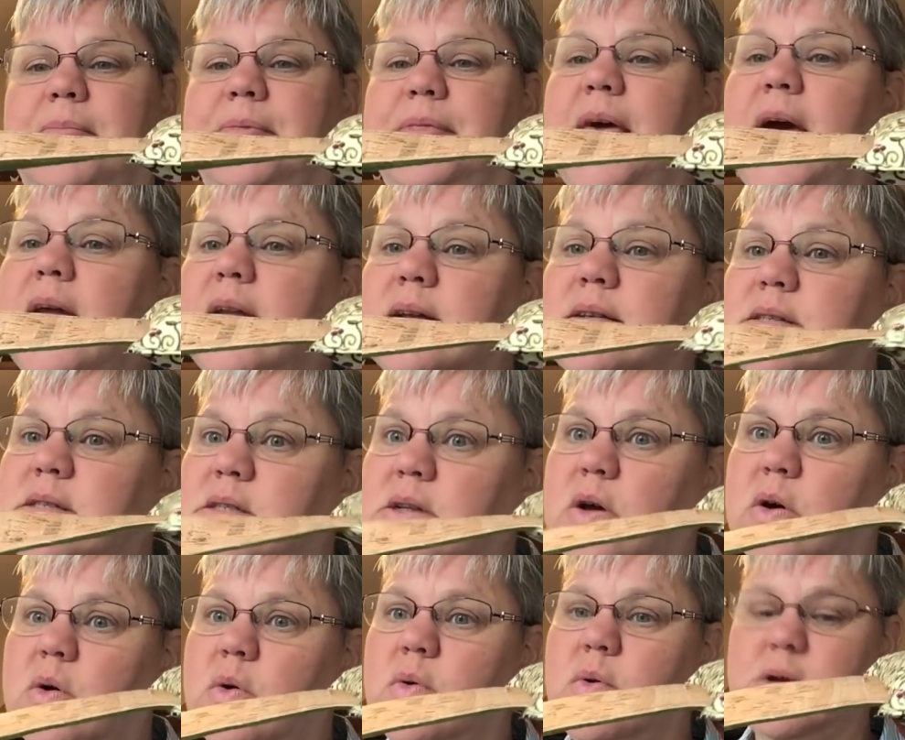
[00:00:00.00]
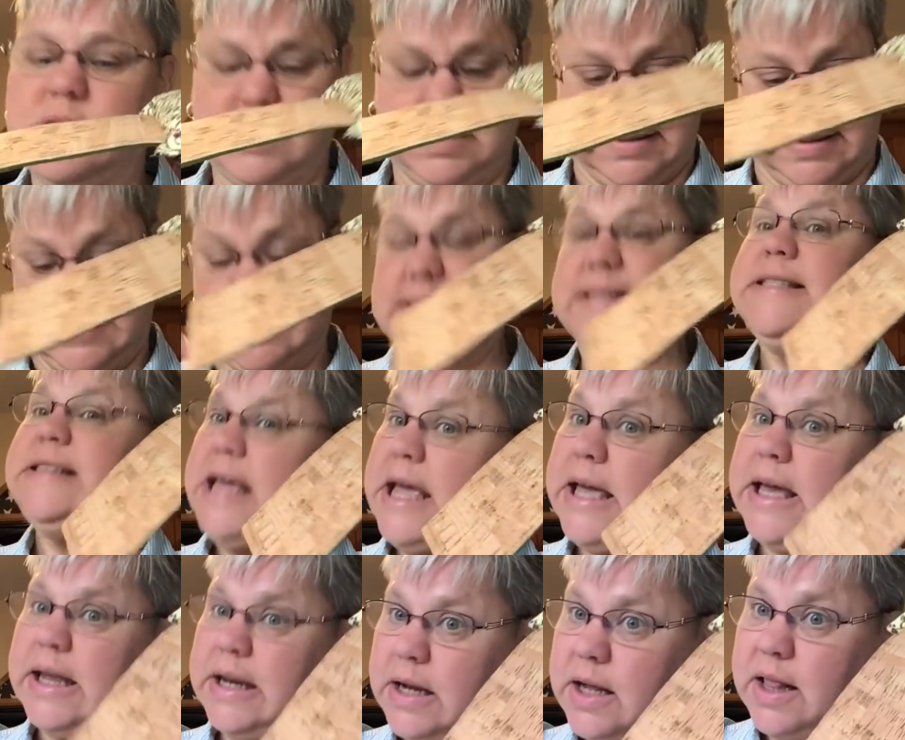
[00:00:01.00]
That is so
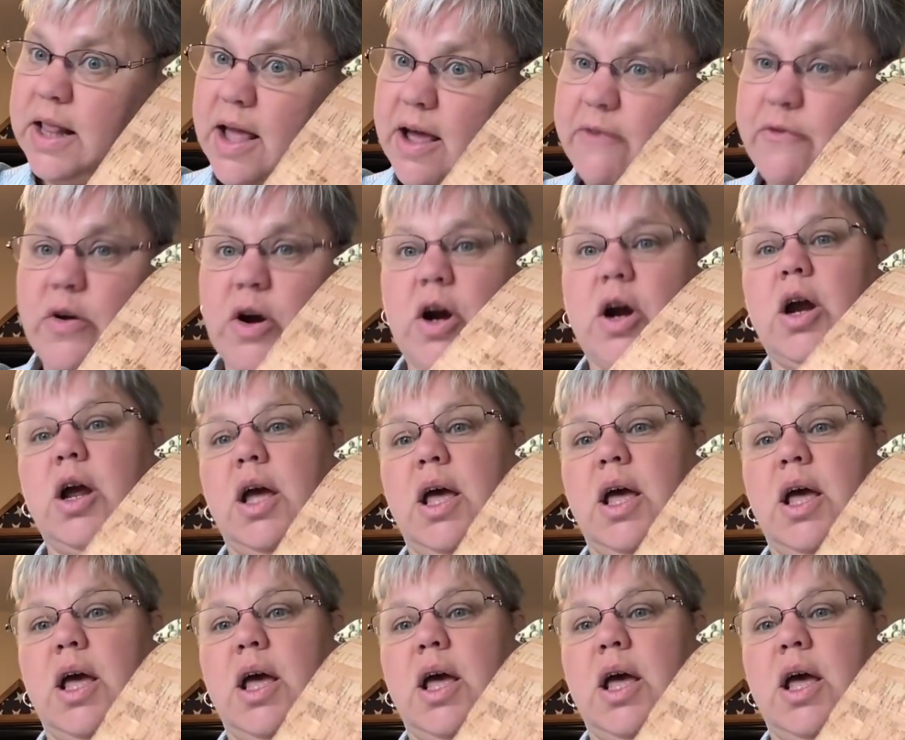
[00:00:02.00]
stinking clever.